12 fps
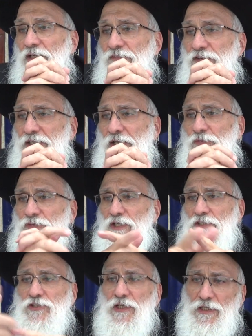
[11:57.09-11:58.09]
In fact, I was
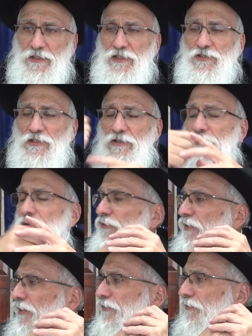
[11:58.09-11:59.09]
teaching, I teach in the
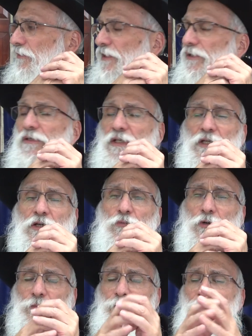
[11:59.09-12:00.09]
girls' high school here
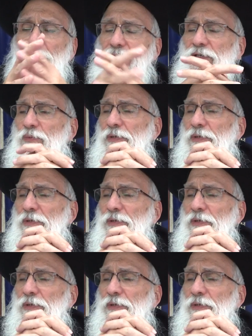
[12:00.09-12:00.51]
one period a